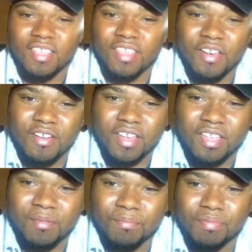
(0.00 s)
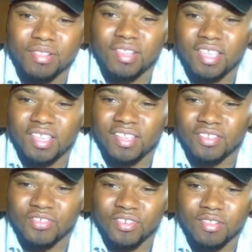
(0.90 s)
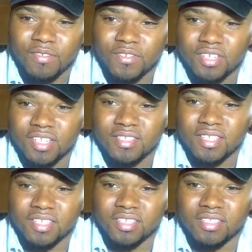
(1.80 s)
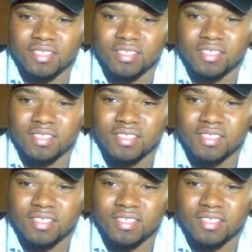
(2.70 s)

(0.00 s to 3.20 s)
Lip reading: You're in complete control of your decisions.